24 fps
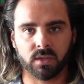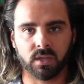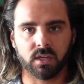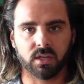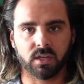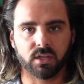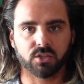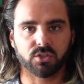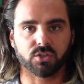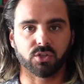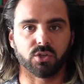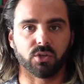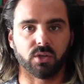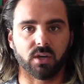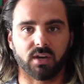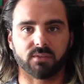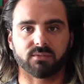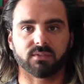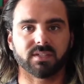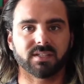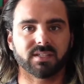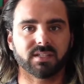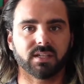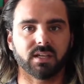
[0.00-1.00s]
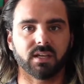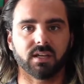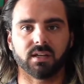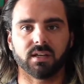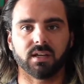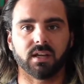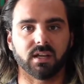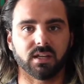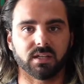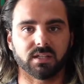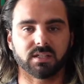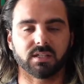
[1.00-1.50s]
So you have to set
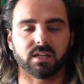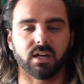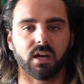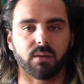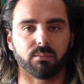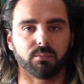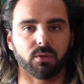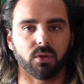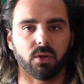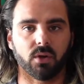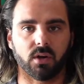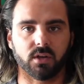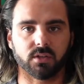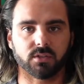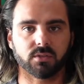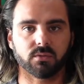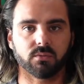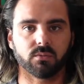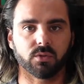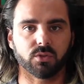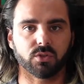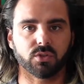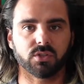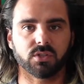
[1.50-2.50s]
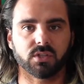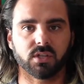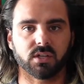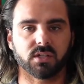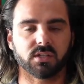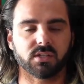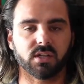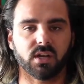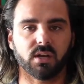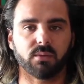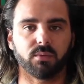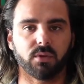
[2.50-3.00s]
a stop loss. Once you set a
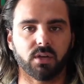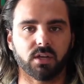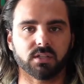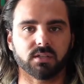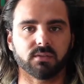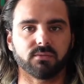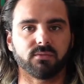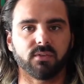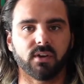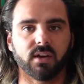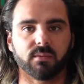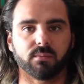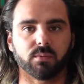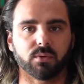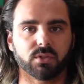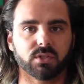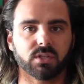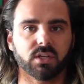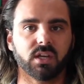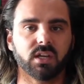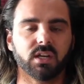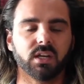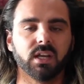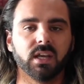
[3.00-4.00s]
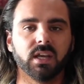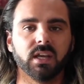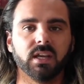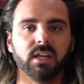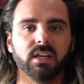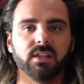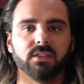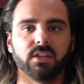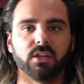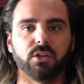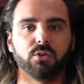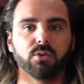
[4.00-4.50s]
stop loss of 5%,
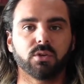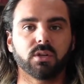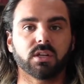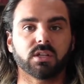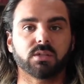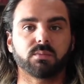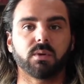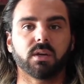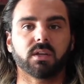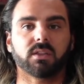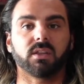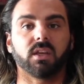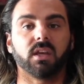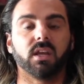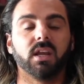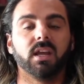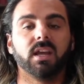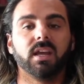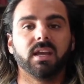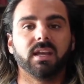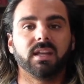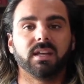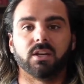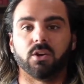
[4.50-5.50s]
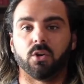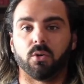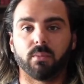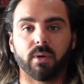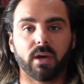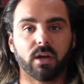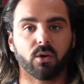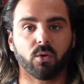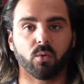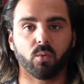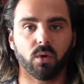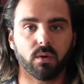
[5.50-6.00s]
then you can expect that no
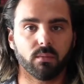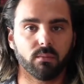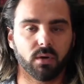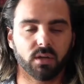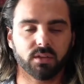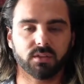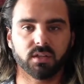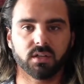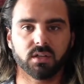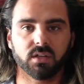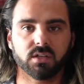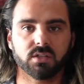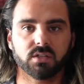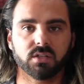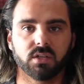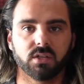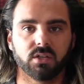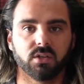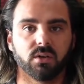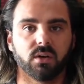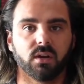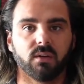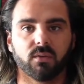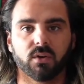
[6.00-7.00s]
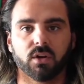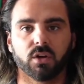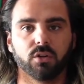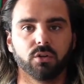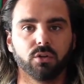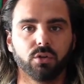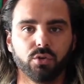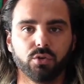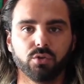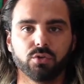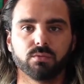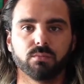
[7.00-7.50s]
matter what month it is, you're never going to
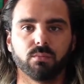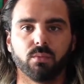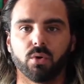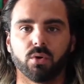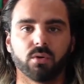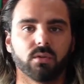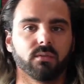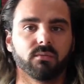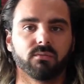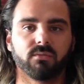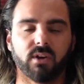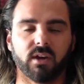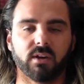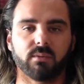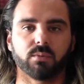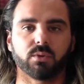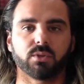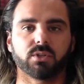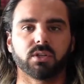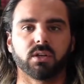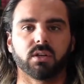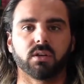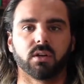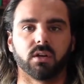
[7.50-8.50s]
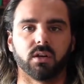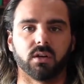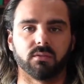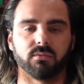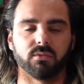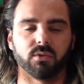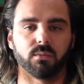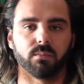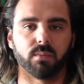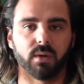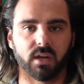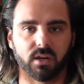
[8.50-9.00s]
lose more than 5% of
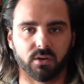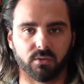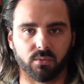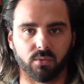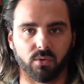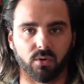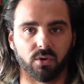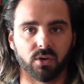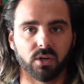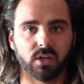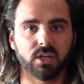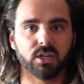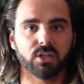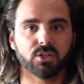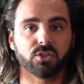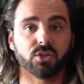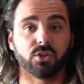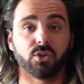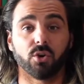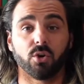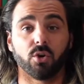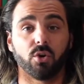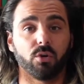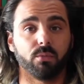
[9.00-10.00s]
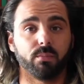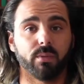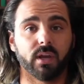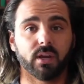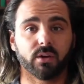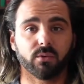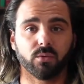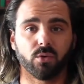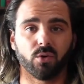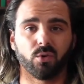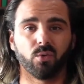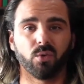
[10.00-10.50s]
your bankroll. So your whole
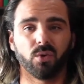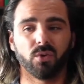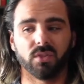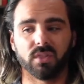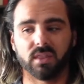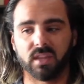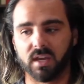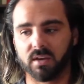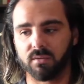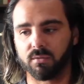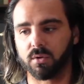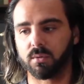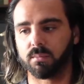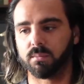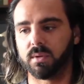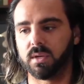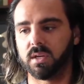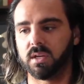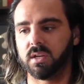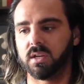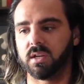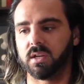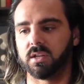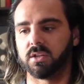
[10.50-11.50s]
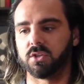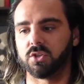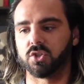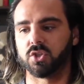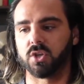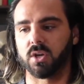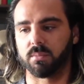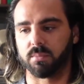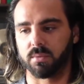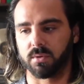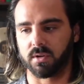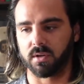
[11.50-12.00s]
bankroll will never be in
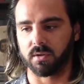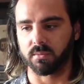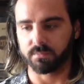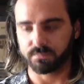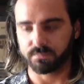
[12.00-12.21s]
jeopardy.